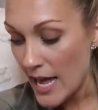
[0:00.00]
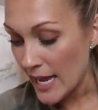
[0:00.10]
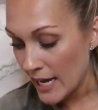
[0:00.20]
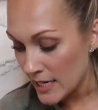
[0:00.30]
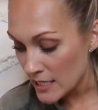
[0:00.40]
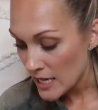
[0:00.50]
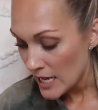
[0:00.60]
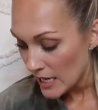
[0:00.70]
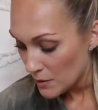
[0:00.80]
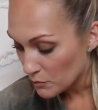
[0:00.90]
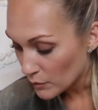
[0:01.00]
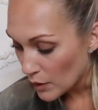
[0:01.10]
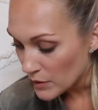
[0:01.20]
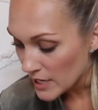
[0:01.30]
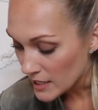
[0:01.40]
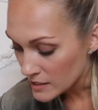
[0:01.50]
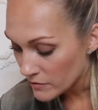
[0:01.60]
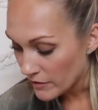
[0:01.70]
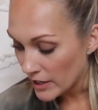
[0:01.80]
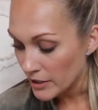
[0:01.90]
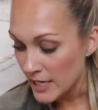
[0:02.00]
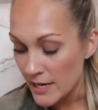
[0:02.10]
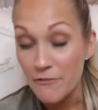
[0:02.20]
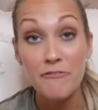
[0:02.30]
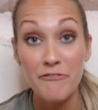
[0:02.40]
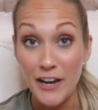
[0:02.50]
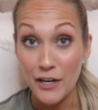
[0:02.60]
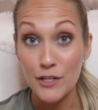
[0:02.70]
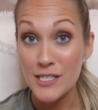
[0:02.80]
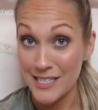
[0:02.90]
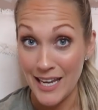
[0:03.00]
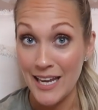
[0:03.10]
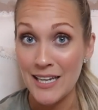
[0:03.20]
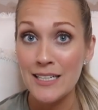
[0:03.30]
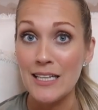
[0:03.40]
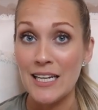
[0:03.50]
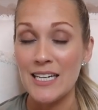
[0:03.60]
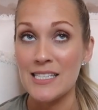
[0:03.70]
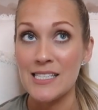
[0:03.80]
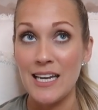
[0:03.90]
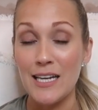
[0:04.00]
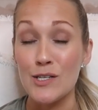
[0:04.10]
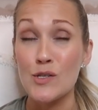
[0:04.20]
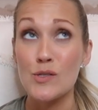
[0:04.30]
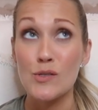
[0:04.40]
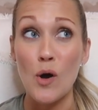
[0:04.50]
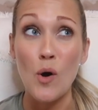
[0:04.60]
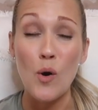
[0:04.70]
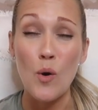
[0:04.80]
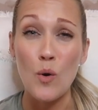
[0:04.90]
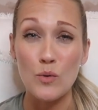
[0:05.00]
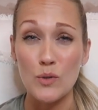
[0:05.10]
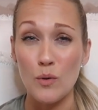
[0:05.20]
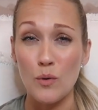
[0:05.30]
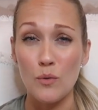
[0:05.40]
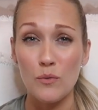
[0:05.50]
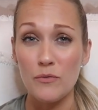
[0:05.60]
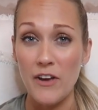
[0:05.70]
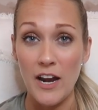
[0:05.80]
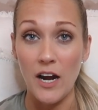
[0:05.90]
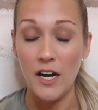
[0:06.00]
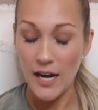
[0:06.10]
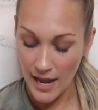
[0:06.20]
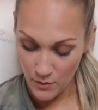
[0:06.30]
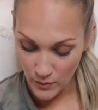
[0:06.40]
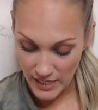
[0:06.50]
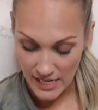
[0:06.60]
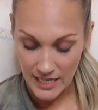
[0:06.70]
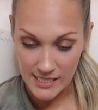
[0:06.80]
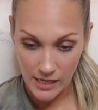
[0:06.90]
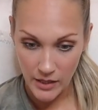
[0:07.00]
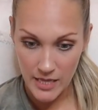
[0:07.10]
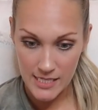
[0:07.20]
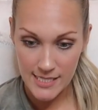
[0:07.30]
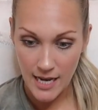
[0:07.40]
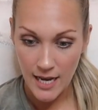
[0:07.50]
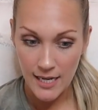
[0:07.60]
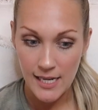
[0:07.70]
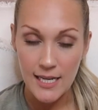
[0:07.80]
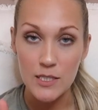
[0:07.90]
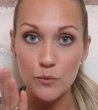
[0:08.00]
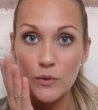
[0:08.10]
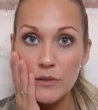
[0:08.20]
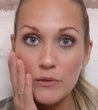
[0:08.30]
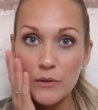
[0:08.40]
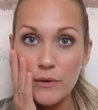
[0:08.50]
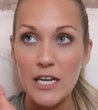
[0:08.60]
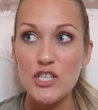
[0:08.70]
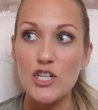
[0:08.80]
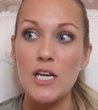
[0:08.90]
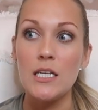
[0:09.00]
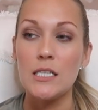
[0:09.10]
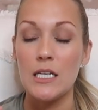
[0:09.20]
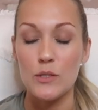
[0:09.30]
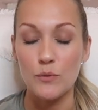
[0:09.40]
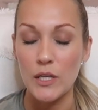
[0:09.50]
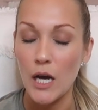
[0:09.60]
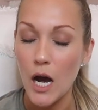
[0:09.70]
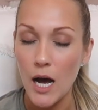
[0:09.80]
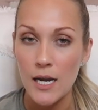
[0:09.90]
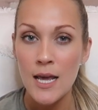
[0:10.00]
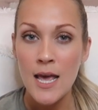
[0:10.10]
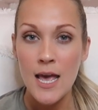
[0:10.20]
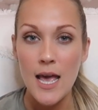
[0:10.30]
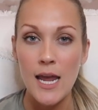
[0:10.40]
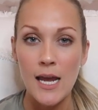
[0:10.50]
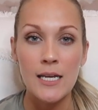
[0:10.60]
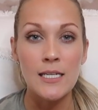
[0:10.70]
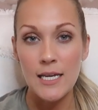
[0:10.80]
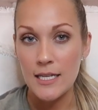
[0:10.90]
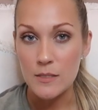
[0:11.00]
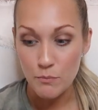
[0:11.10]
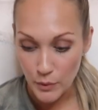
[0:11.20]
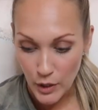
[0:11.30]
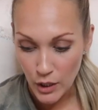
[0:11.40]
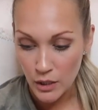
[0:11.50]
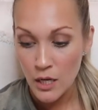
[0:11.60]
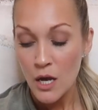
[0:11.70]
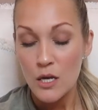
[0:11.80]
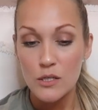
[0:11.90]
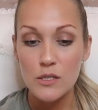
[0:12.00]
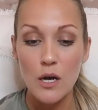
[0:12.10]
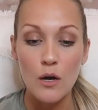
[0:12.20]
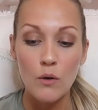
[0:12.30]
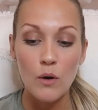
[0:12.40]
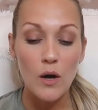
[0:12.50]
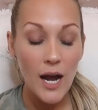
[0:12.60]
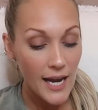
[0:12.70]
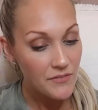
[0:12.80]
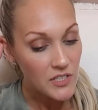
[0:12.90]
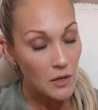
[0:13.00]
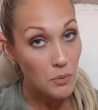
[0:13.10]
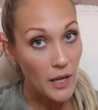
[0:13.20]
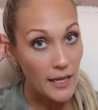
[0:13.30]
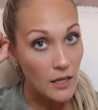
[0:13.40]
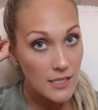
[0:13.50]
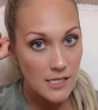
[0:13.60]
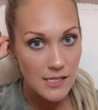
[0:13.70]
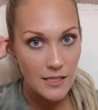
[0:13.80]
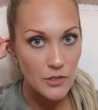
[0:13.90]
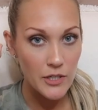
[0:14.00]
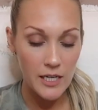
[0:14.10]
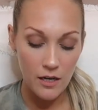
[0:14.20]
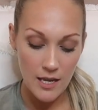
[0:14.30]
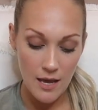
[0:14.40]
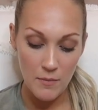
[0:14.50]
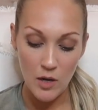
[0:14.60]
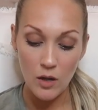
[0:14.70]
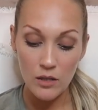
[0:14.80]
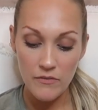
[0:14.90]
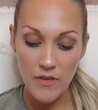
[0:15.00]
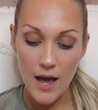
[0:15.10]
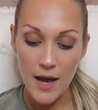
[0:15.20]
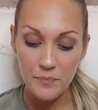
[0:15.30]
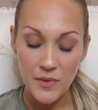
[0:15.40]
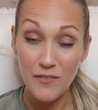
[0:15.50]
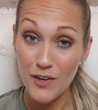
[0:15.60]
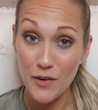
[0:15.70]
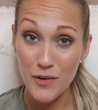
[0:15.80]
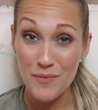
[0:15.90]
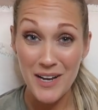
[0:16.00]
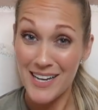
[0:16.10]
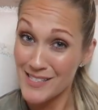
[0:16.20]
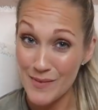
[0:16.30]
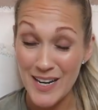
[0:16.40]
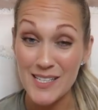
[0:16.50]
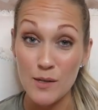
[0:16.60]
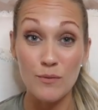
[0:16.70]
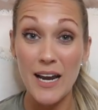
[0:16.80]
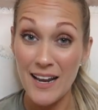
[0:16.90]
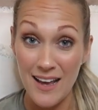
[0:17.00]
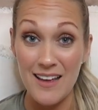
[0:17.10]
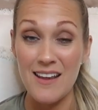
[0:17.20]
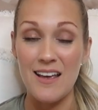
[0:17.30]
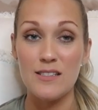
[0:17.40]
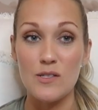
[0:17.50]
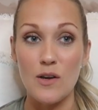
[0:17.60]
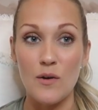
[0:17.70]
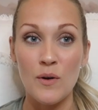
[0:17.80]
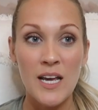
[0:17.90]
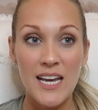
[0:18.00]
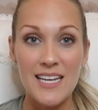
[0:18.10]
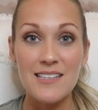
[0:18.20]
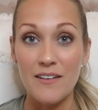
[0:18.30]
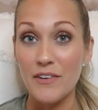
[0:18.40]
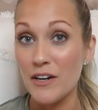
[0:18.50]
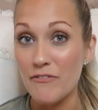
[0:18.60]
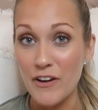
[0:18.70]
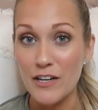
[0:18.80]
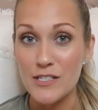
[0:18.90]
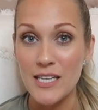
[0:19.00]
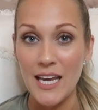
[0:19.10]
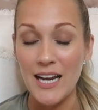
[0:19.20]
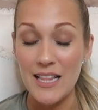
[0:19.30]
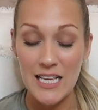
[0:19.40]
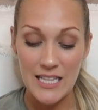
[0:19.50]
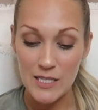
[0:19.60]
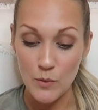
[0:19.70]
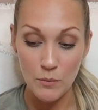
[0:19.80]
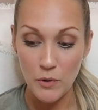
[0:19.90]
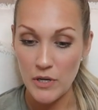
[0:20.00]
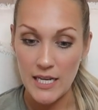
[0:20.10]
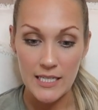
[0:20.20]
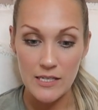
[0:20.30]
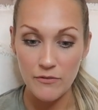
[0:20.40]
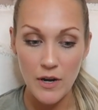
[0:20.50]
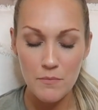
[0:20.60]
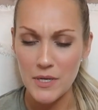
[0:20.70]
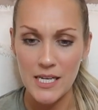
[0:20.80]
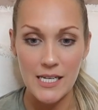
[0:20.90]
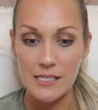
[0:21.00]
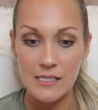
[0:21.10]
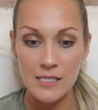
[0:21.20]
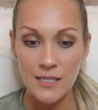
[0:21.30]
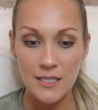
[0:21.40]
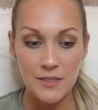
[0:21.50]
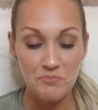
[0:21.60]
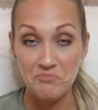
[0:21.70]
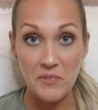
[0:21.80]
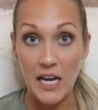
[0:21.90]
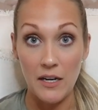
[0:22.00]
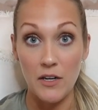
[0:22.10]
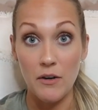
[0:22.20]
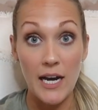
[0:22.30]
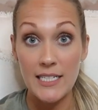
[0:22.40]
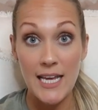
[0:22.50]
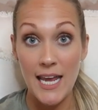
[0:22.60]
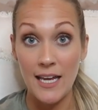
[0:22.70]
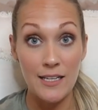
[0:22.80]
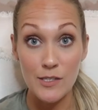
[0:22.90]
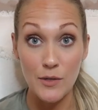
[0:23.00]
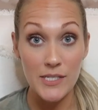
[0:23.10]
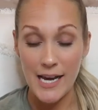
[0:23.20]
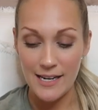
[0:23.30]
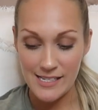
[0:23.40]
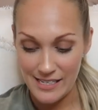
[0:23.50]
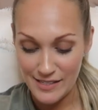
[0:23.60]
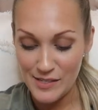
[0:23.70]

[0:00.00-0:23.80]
And Brody is very fair skinned. Like his skin is so, so fair. And when he gets out in the sun, he gets really, really red cheeks. He gets really hot and he gets burned. So I have to apply lots of sunscreen on him and all of that. If you don't know, my husband is a redhead. And so he's got very fair skin. I think that's where Brody gets it from because I don't know, I tan and so does Addison.